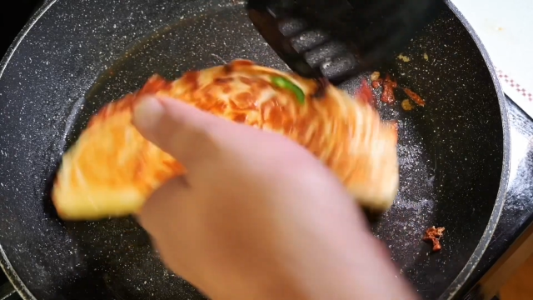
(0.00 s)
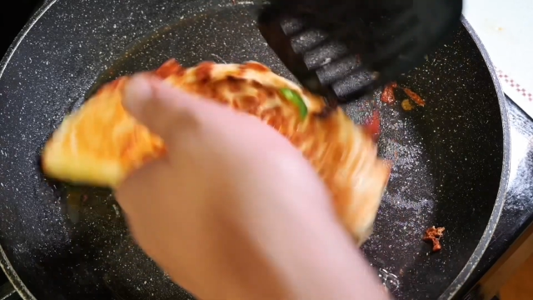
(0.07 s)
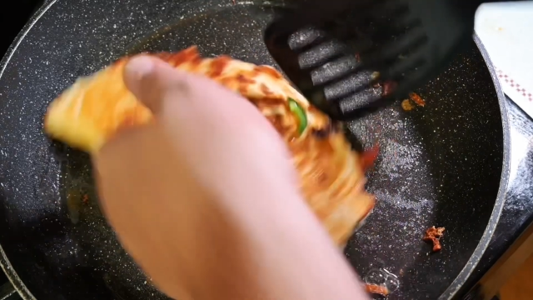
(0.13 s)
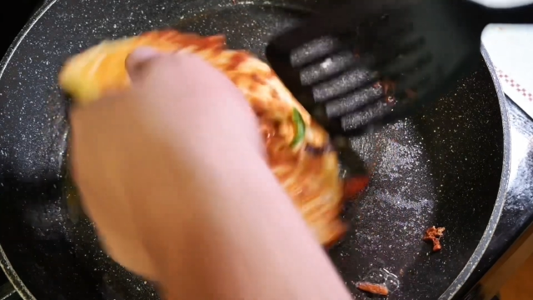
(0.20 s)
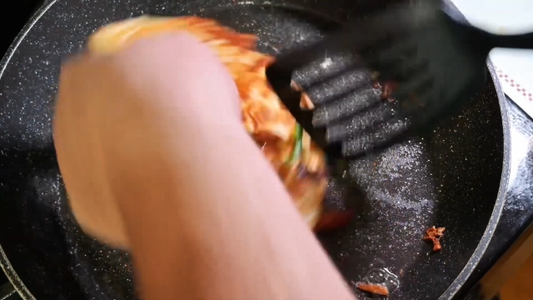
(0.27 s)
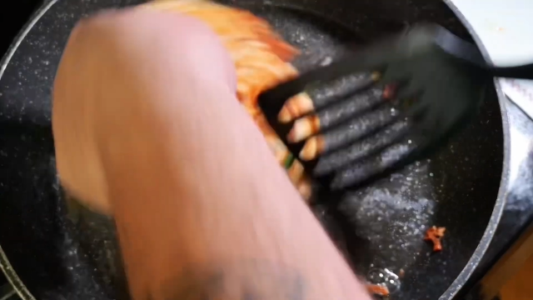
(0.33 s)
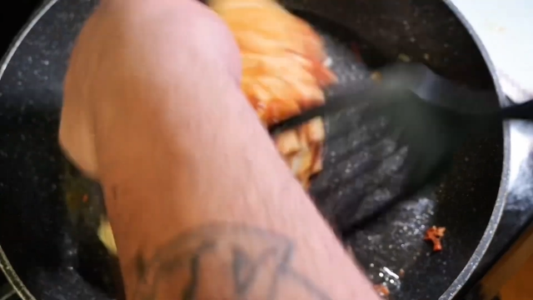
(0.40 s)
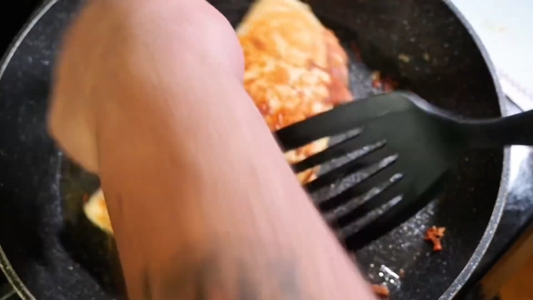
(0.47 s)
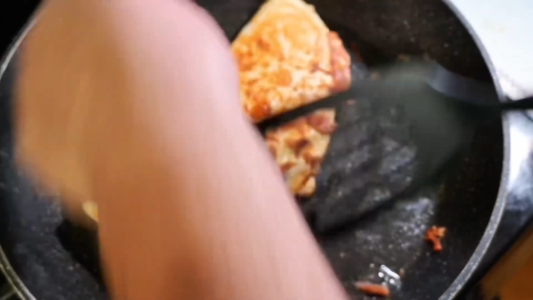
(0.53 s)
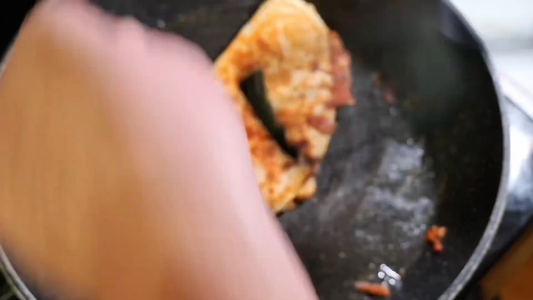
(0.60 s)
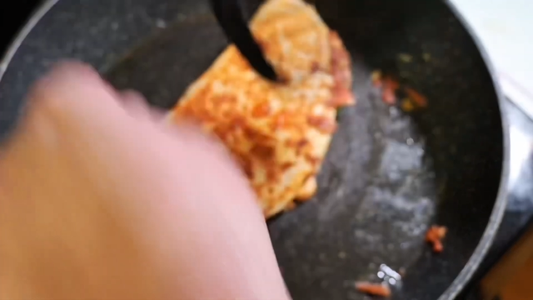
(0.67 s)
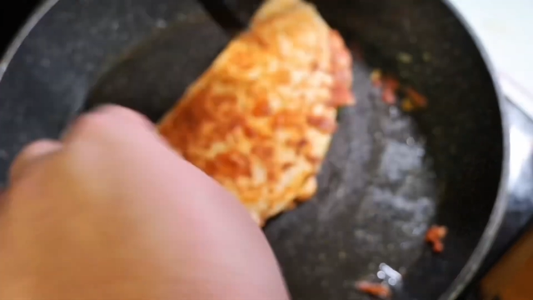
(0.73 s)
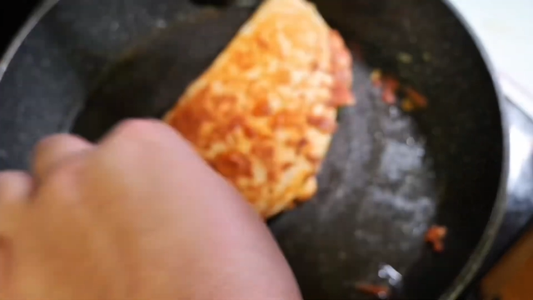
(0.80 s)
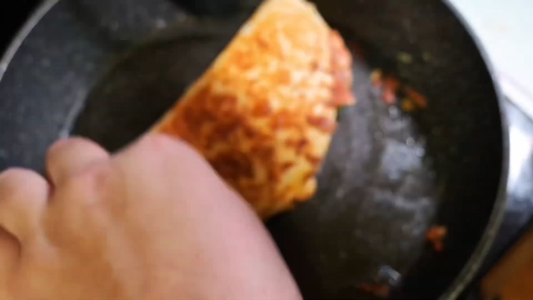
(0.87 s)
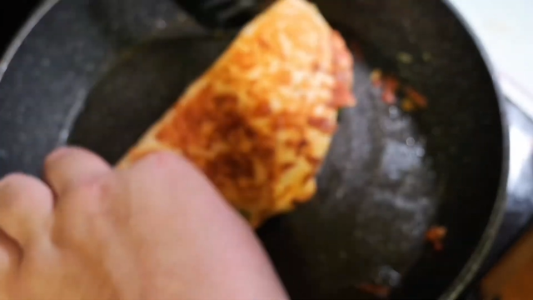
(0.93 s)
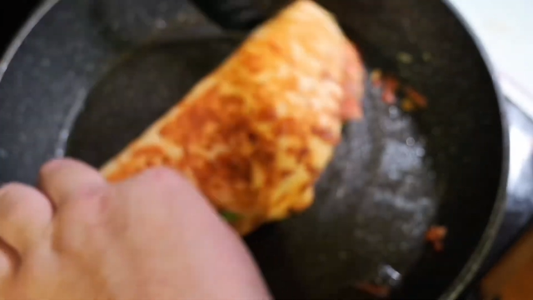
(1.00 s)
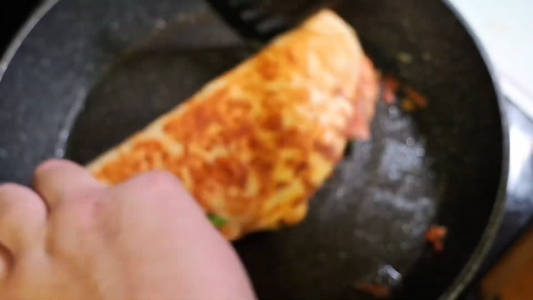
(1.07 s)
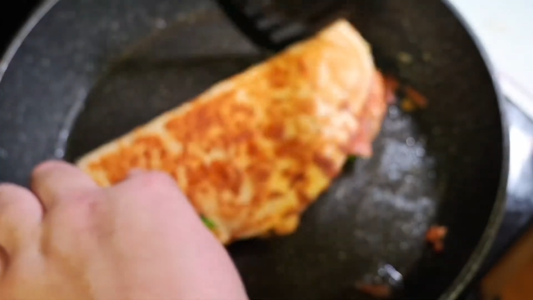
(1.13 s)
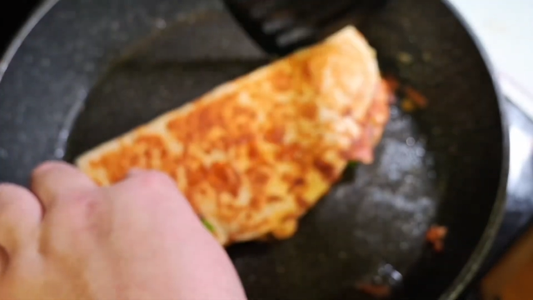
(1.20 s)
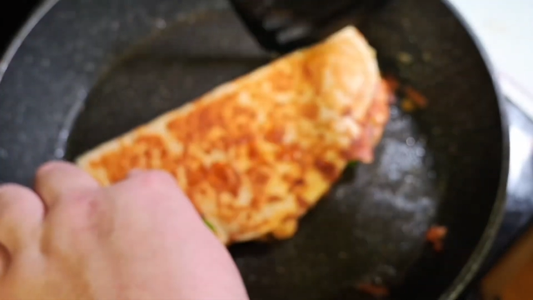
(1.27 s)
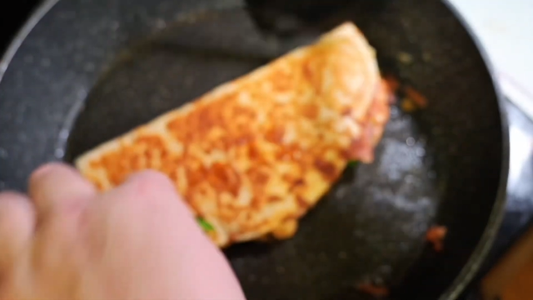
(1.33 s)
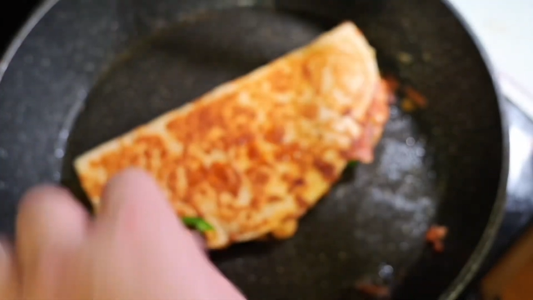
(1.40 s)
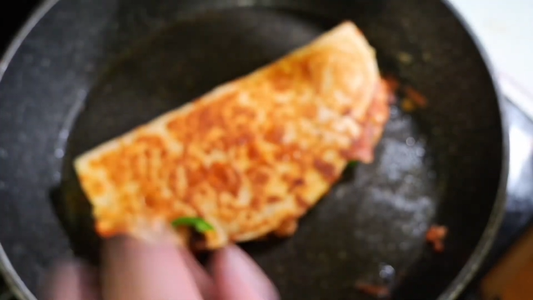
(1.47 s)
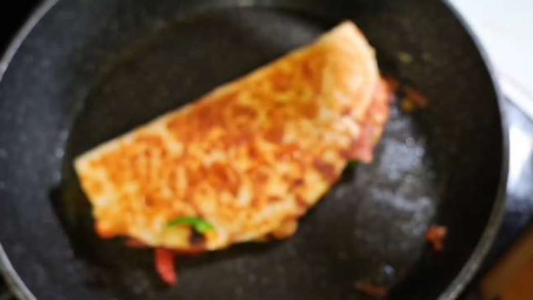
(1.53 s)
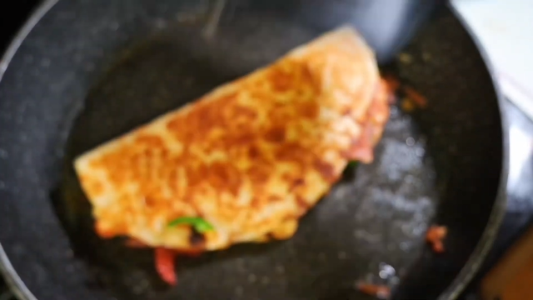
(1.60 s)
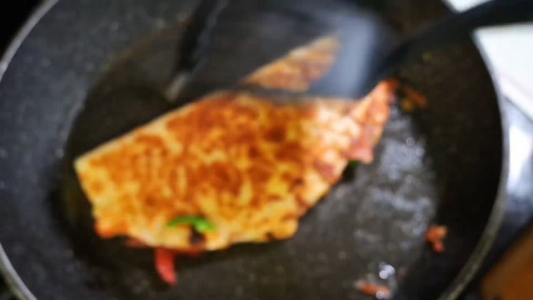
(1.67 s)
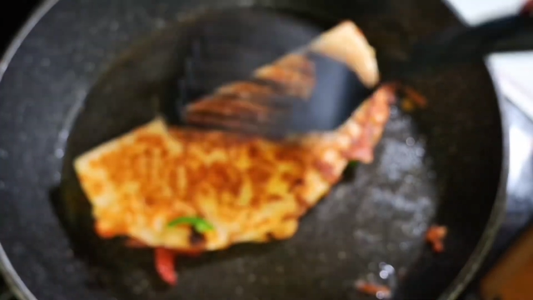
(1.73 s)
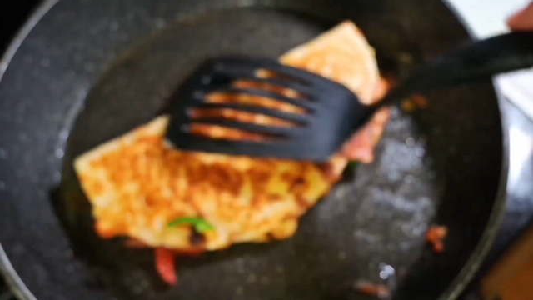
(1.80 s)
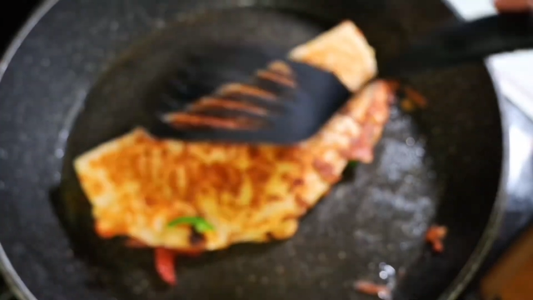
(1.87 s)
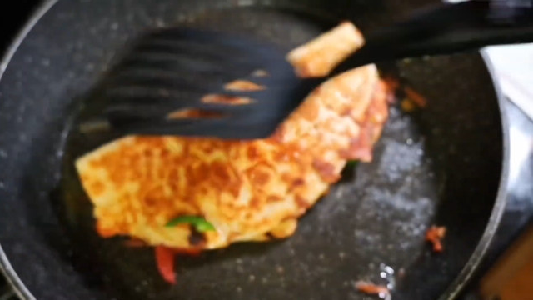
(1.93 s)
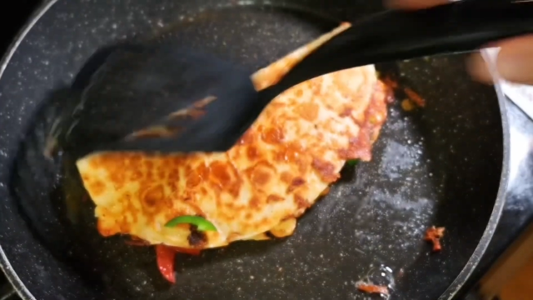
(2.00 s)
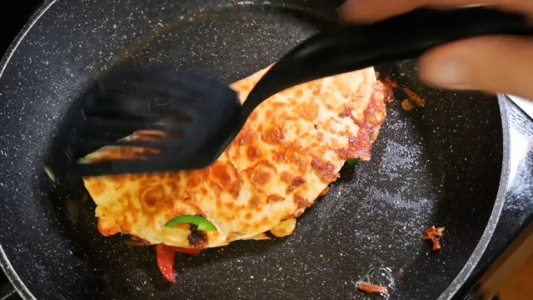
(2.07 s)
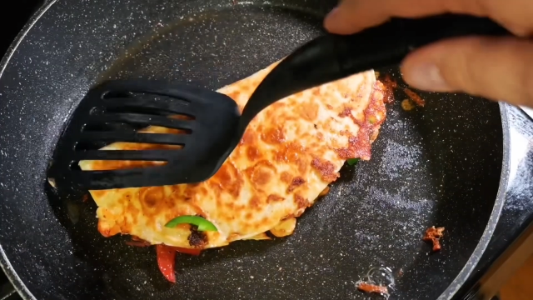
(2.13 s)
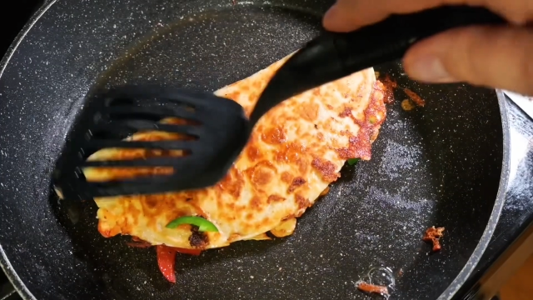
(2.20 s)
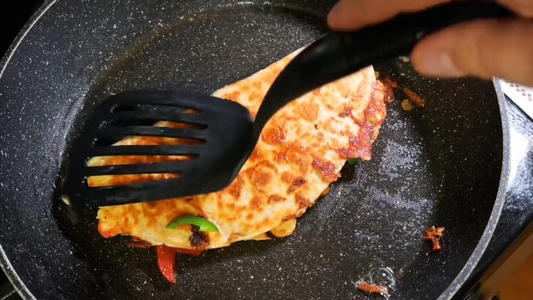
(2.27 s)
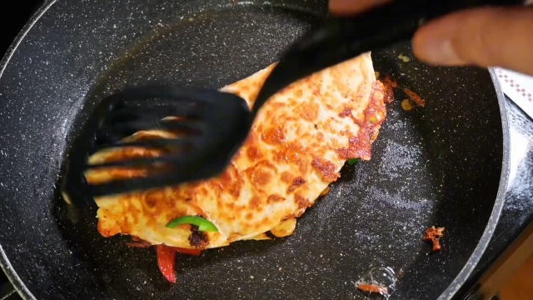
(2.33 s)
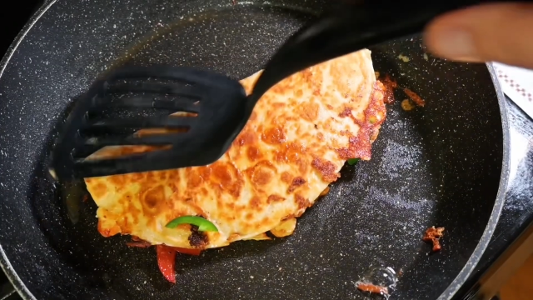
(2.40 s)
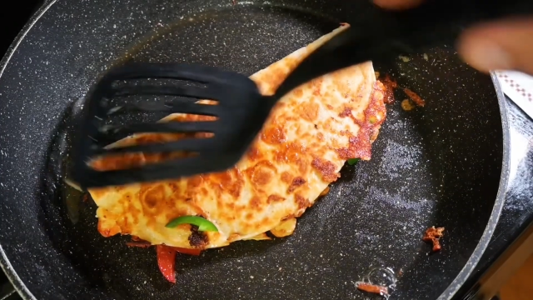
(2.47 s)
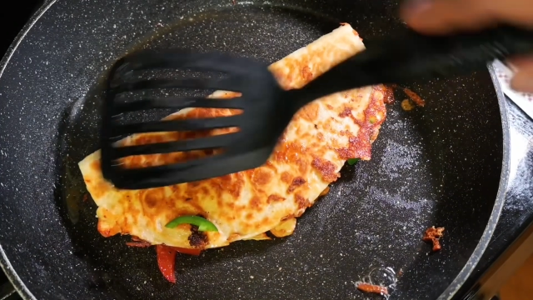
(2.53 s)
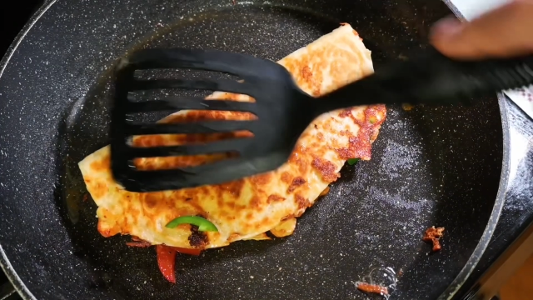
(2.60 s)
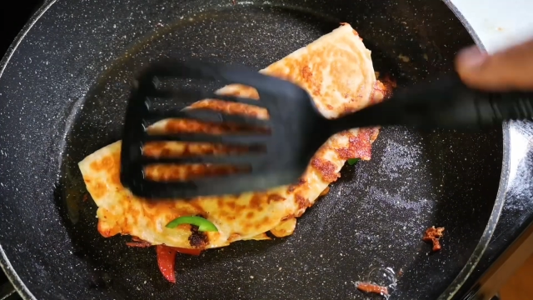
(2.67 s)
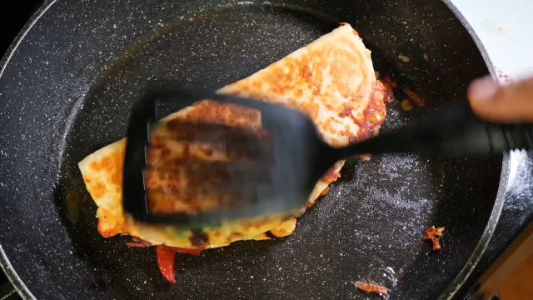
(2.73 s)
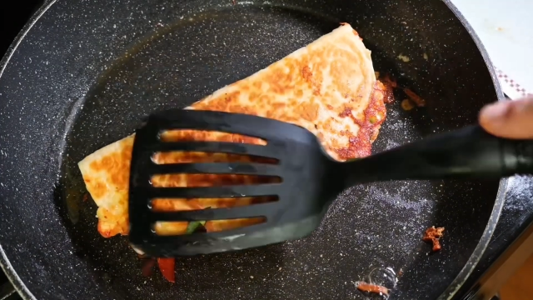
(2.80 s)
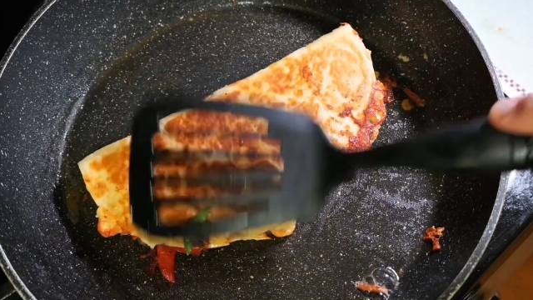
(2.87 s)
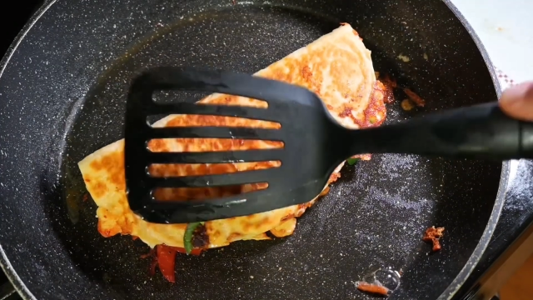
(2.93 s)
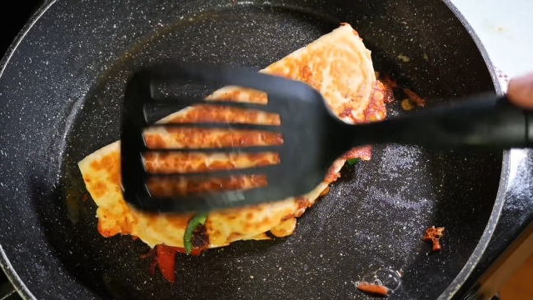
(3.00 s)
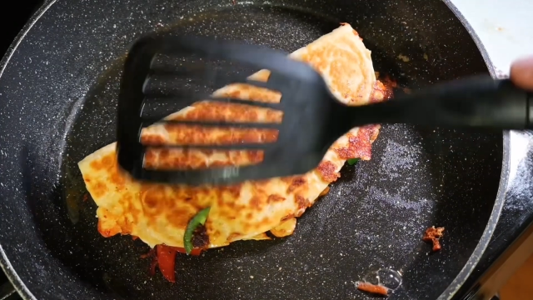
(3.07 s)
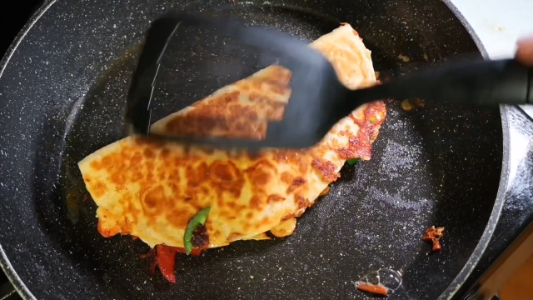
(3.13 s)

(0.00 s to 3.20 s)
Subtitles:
[unreadable: no face in view]